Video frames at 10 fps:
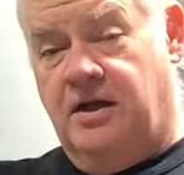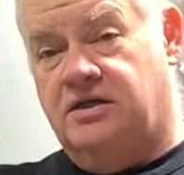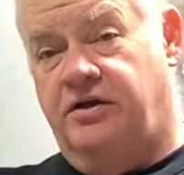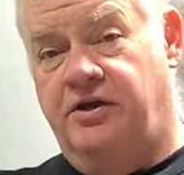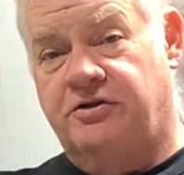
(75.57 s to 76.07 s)

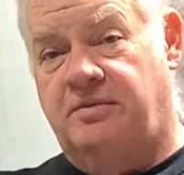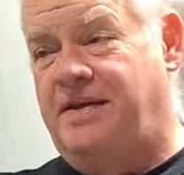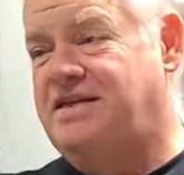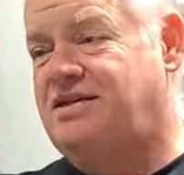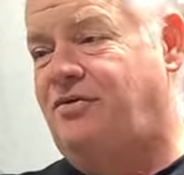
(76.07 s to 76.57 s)
So here's the
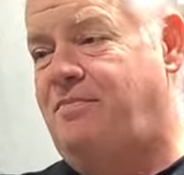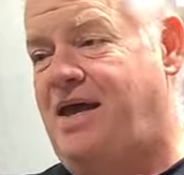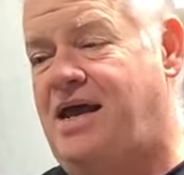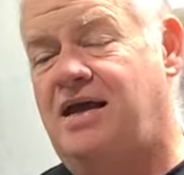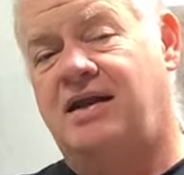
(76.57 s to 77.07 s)
piece that we
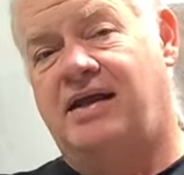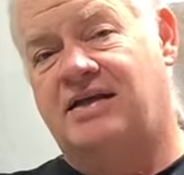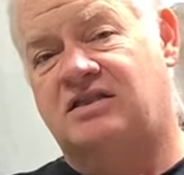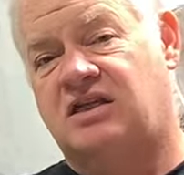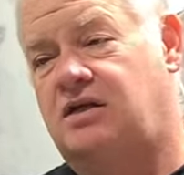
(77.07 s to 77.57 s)
made.
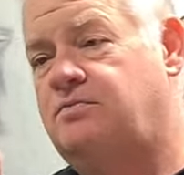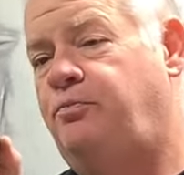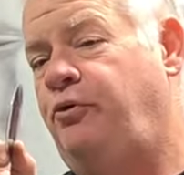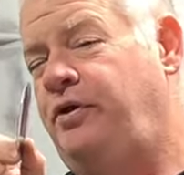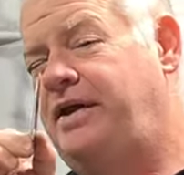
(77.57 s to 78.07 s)
It's
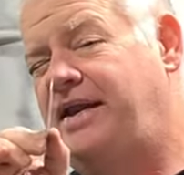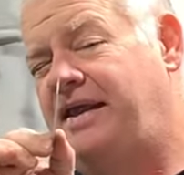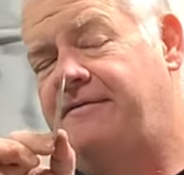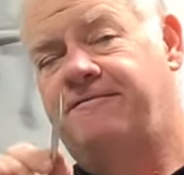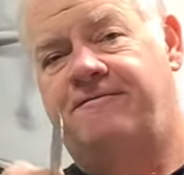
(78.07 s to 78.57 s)

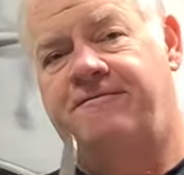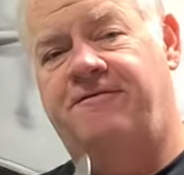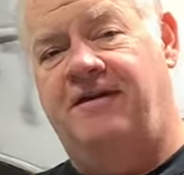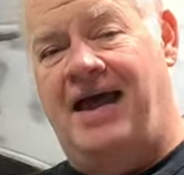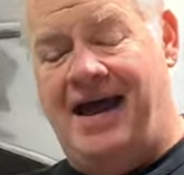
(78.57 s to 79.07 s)
pretty
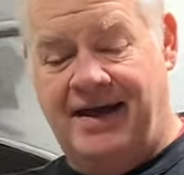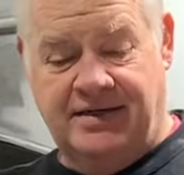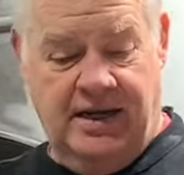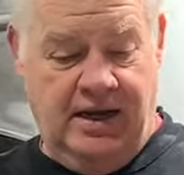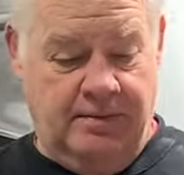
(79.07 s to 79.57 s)
flat.
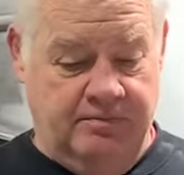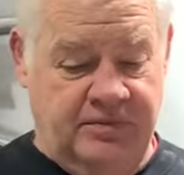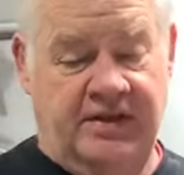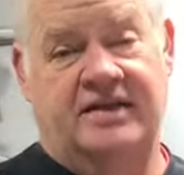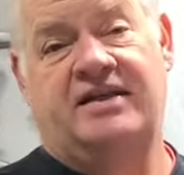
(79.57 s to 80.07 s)

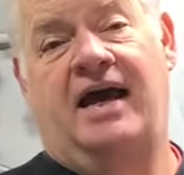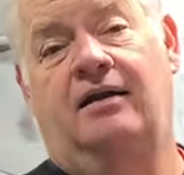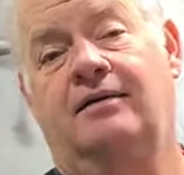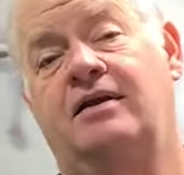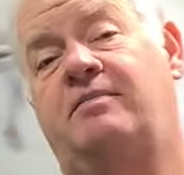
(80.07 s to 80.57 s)
It's got a
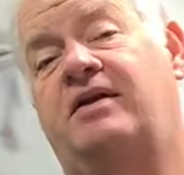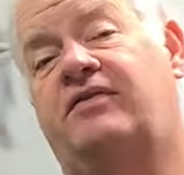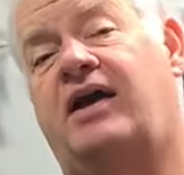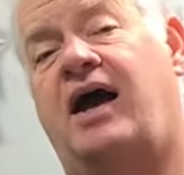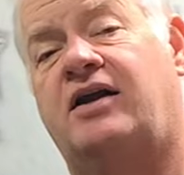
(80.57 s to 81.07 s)
little bit of a
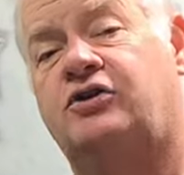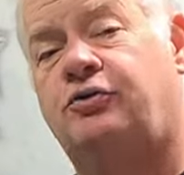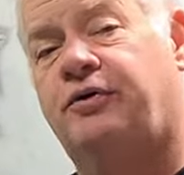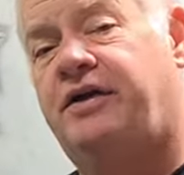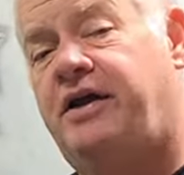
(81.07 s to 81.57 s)

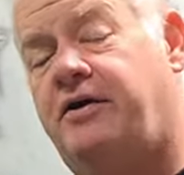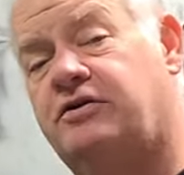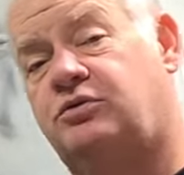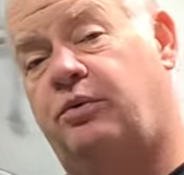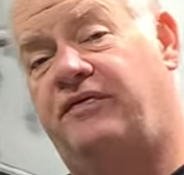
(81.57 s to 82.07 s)
contour in here,
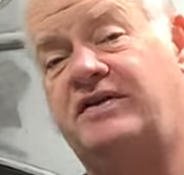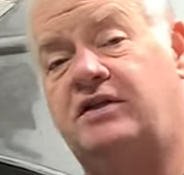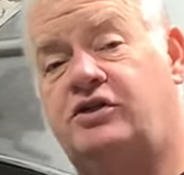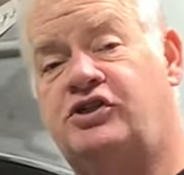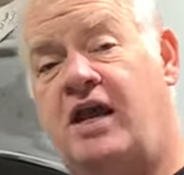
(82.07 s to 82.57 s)
so we're fixing
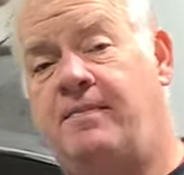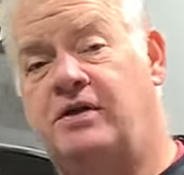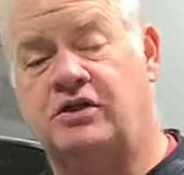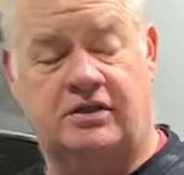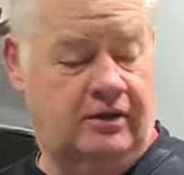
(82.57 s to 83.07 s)
to shape it
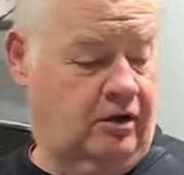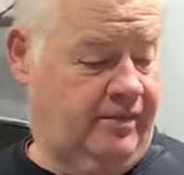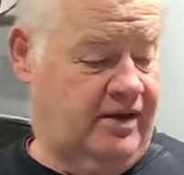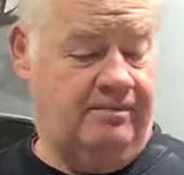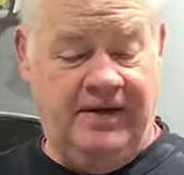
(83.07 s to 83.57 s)
just a little
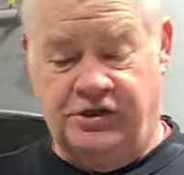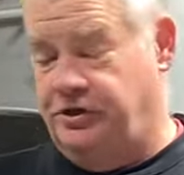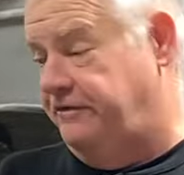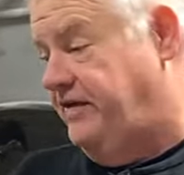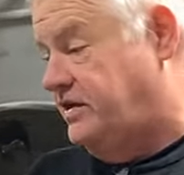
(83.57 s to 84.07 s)
bit, make sure
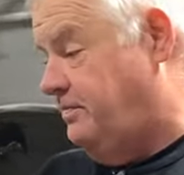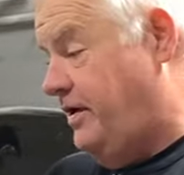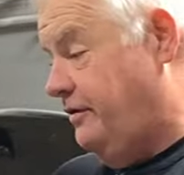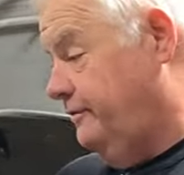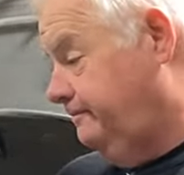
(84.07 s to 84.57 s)
it fits
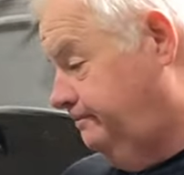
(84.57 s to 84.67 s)
better.